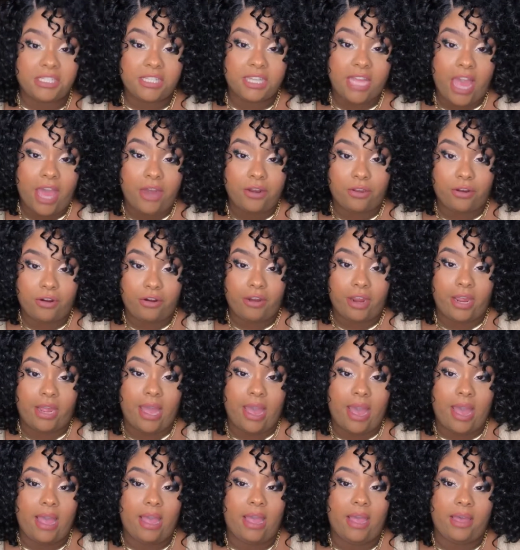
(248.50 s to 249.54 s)
category,
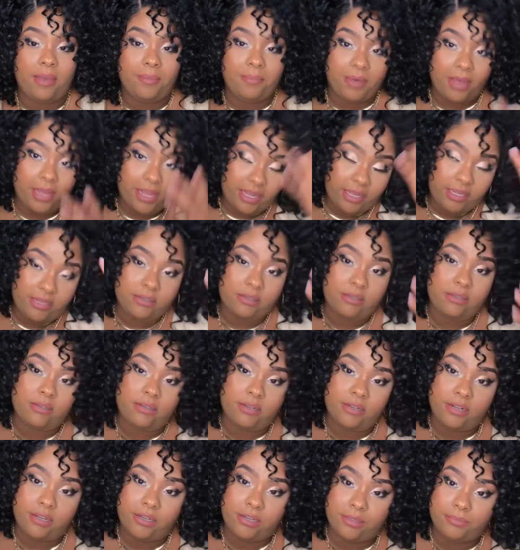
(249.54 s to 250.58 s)
I might, you
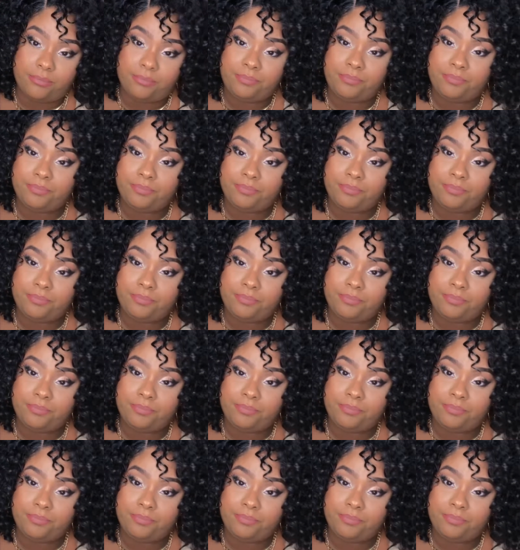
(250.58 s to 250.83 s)
know,